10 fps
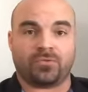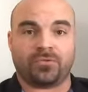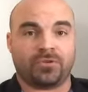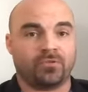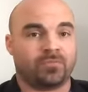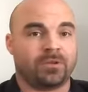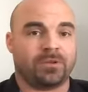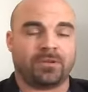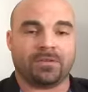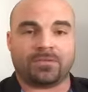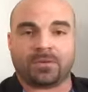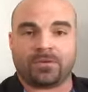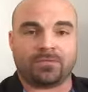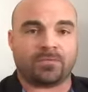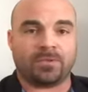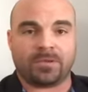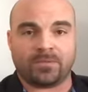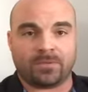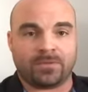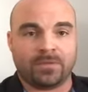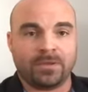the news media in turn to begin with.